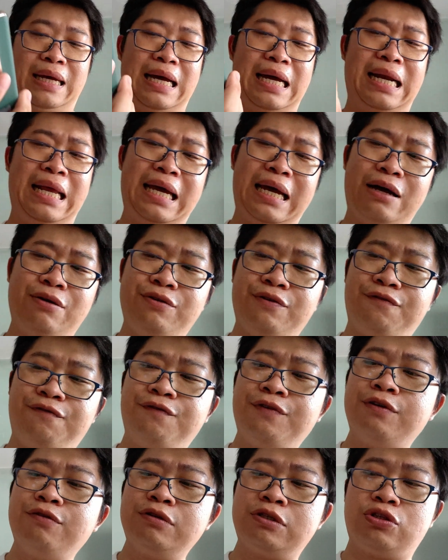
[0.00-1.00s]
I like how it
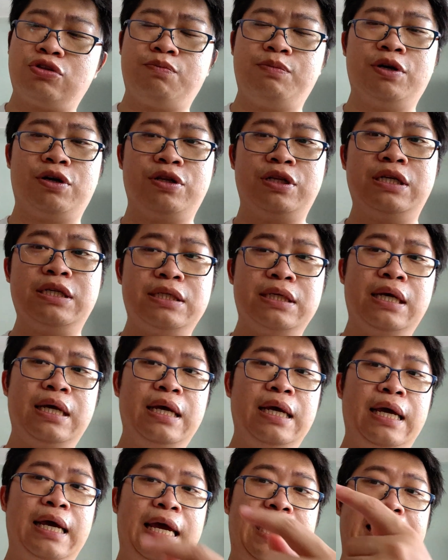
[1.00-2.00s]
feels, to be honest,
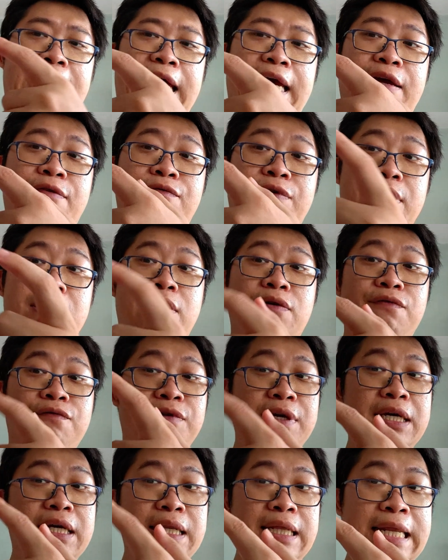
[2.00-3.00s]
and with the
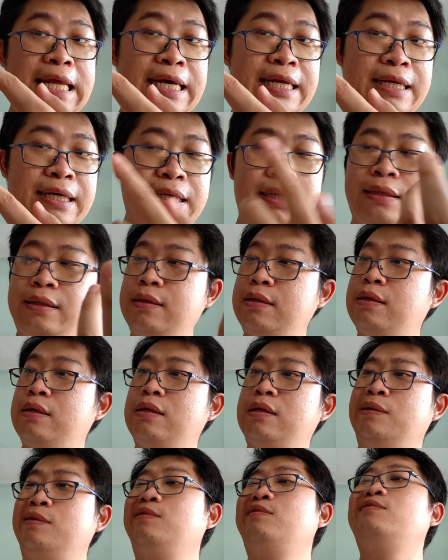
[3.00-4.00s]
vegan leather,
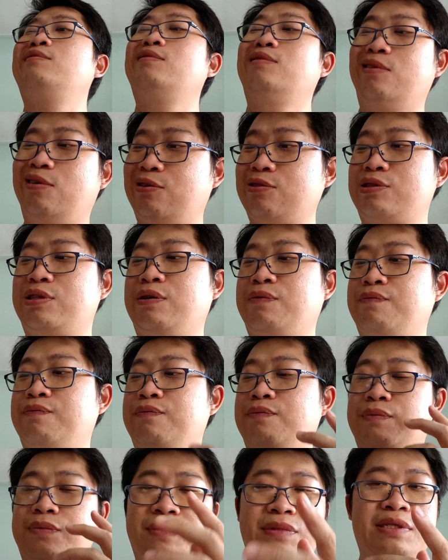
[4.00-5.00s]
awesome,
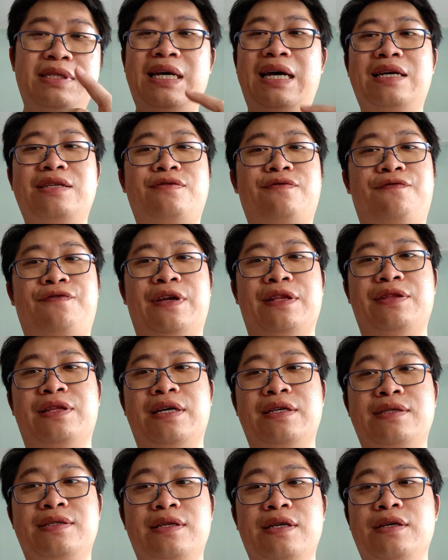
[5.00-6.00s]
just
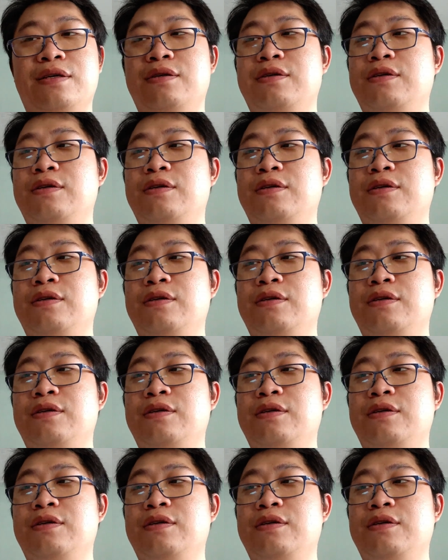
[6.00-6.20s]
fantastic.